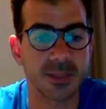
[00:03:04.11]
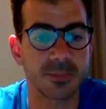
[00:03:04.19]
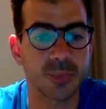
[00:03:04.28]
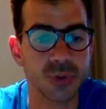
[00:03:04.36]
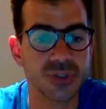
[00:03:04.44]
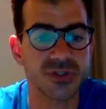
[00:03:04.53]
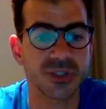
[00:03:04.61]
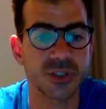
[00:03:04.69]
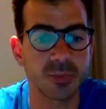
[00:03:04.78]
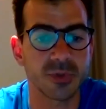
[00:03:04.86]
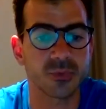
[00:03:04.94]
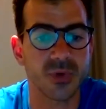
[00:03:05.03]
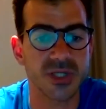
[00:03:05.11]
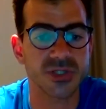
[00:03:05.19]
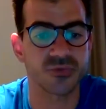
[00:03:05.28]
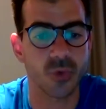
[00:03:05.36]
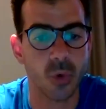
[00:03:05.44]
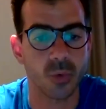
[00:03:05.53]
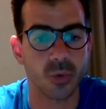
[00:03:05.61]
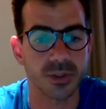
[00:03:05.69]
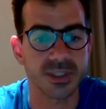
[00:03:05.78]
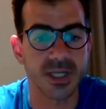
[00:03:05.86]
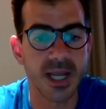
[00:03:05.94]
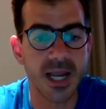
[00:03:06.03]
They push the human race
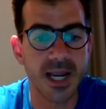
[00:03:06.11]
forward.